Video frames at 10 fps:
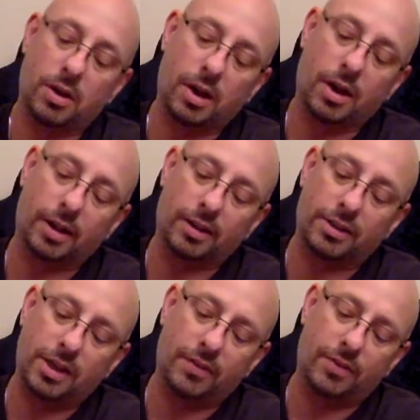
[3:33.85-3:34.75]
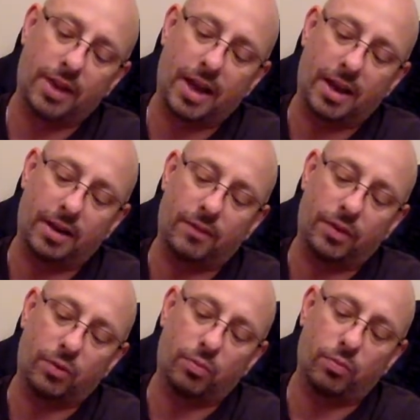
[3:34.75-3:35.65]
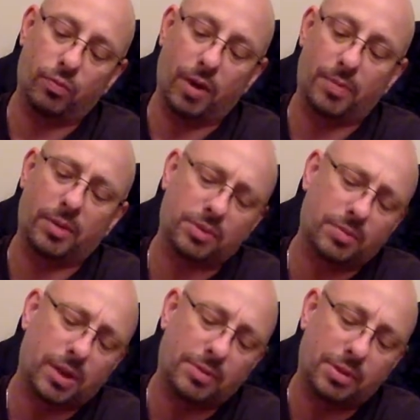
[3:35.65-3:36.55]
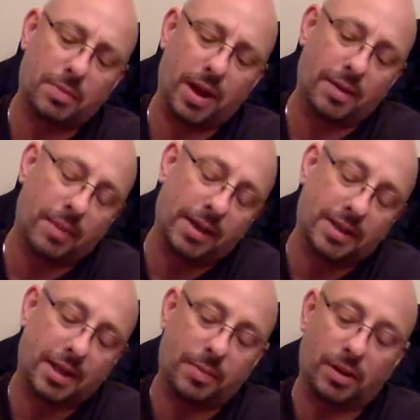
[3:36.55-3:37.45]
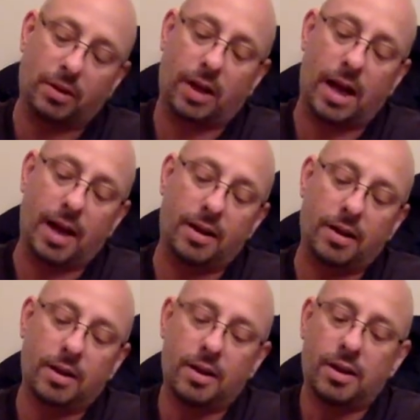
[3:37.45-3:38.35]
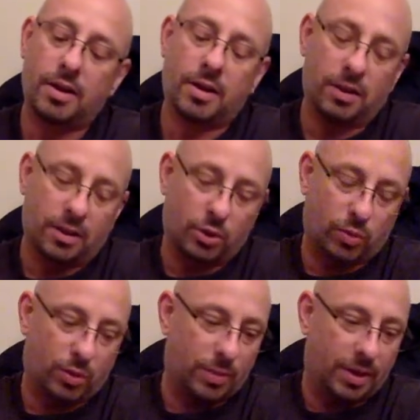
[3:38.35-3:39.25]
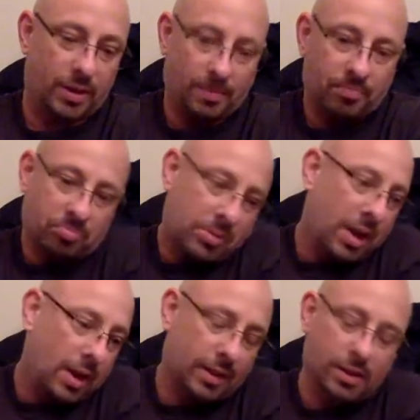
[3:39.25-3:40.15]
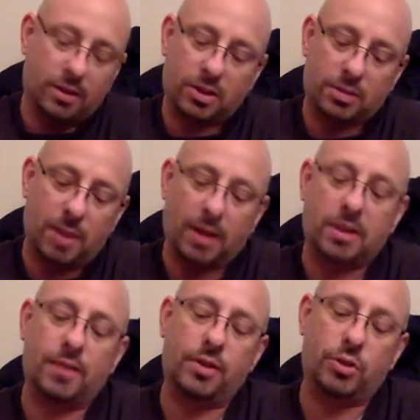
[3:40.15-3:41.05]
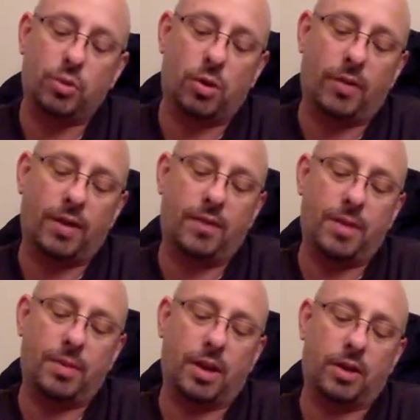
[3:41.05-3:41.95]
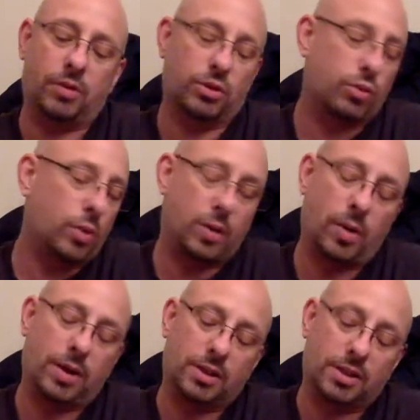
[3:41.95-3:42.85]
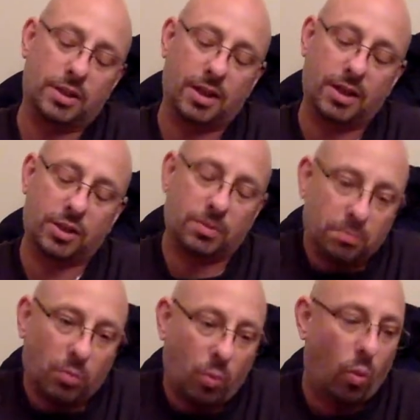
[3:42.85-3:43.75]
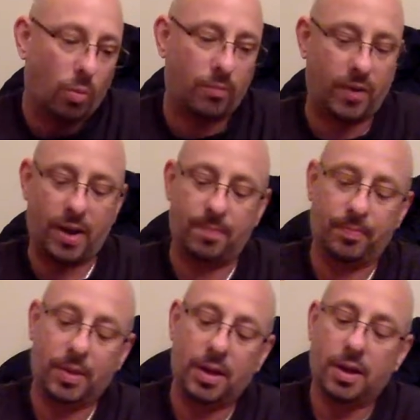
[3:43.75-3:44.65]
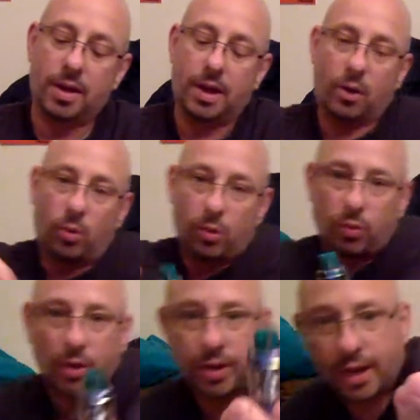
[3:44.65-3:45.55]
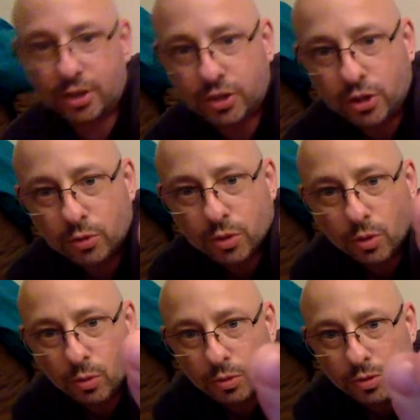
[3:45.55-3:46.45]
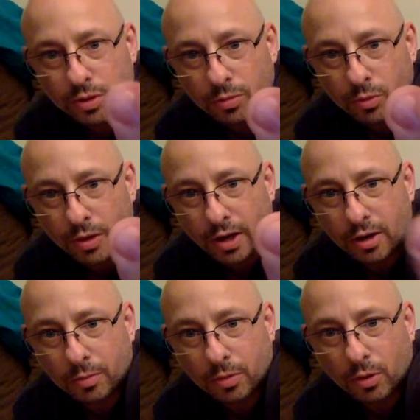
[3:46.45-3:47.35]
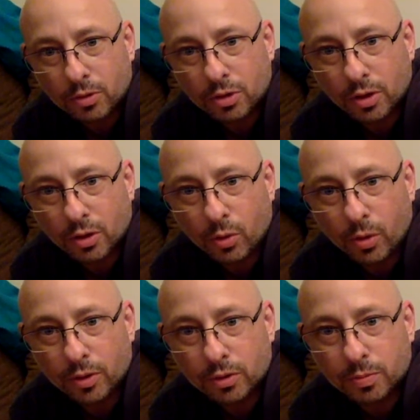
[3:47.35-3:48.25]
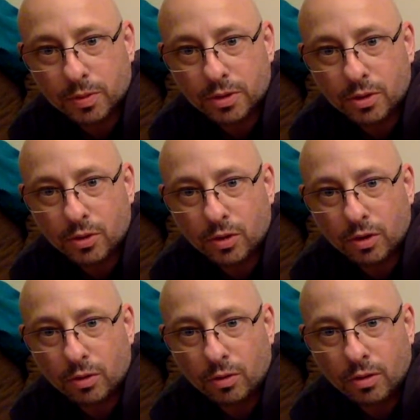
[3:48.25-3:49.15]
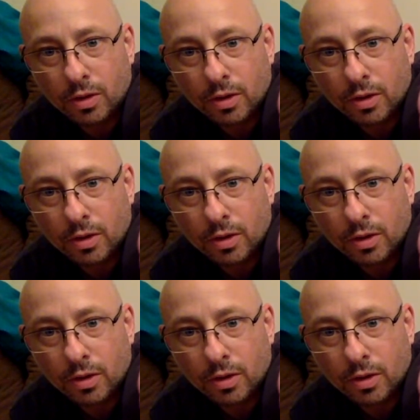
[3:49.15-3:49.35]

Kind of like the TFV8. If you ramp it up, sometimes it might tend to be a little hot. This one will be kind of like the Smock TFV12. I vape at like 120 watts, and it's a nice warm vape. You got all the really nice juice holes. We'll get an up close on the coils, but see all the little